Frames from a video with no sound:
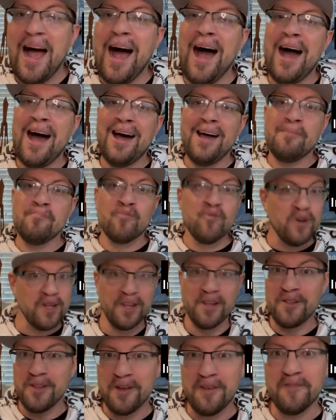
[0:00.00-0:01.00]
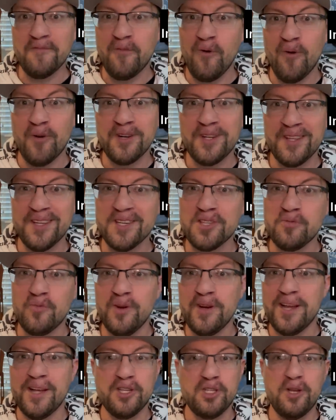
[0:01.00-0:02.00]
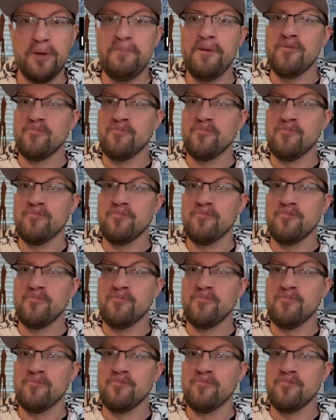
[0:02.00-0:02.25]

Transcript: I'm really looking forward to this one. It should be